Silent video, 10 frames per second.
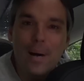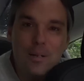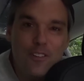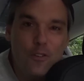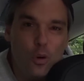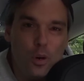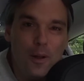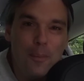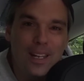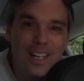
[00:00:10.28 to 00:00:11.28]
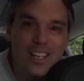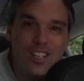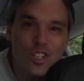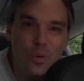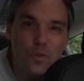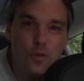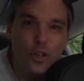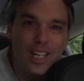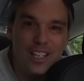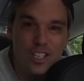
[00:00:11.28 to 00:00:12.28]
But before we begin, don't
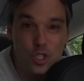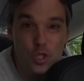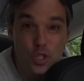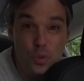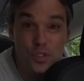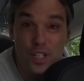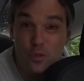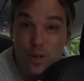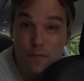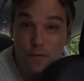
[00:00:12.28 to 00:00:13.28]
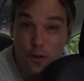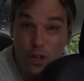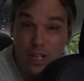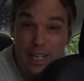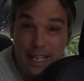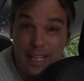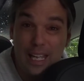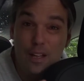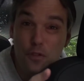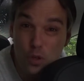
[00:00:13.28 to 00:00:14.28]
forget to use a refer link
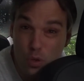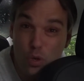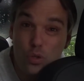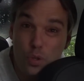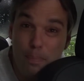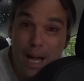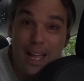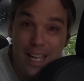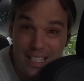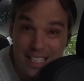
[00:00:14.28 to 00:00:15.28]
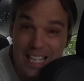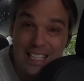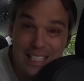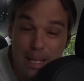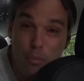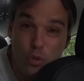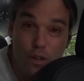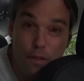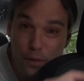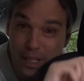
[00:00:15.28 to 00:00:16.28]
if you're going to buy a Tesla
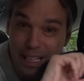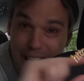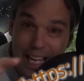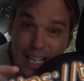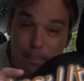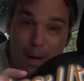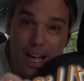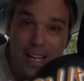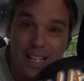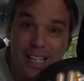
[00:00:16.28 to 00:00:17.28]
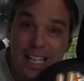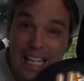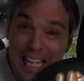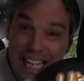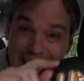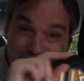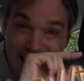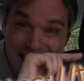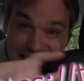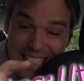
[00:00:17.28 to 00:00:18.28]
Model 3 like mine. Click
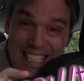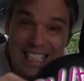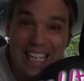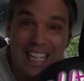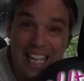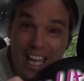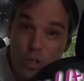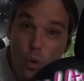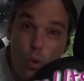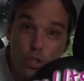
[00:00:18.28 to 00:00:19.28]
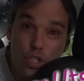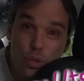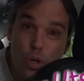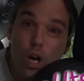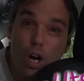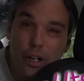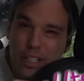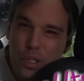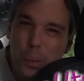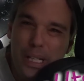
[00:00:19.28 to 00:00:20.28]
this link and order your car
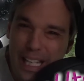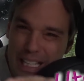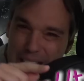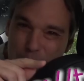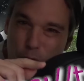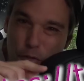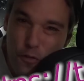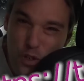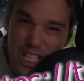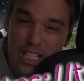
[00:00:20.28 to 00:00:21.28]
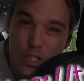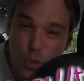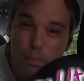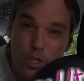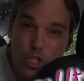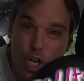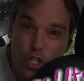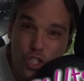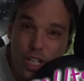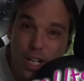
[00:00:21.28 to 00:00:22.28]
and you will get some free
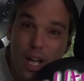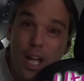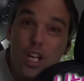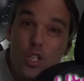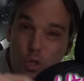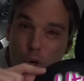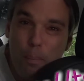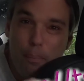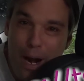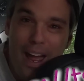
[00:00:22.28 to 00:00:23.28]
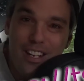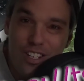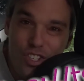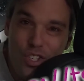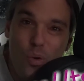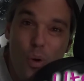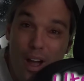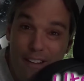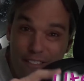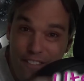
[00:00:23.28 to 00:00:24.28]
supercharging to your brand new
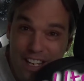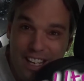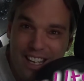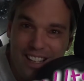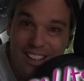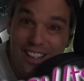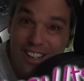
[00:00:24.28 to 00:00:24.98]
vehicle.